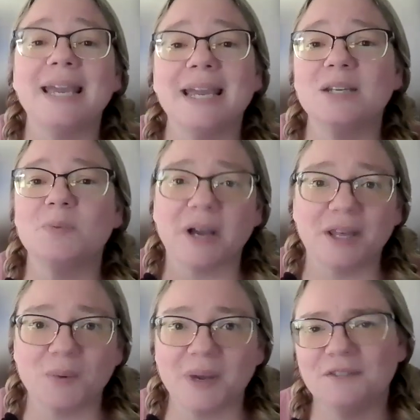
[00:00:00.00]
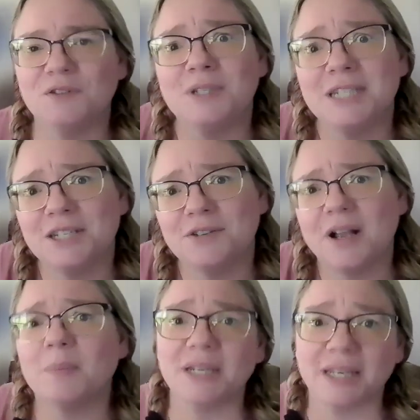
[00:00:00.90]
And by the way, if you didn't
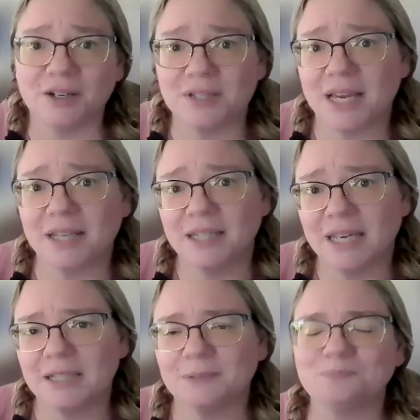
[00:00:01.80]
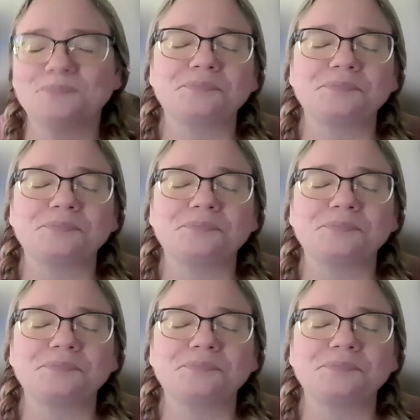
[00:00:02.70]
grab it, here's that link.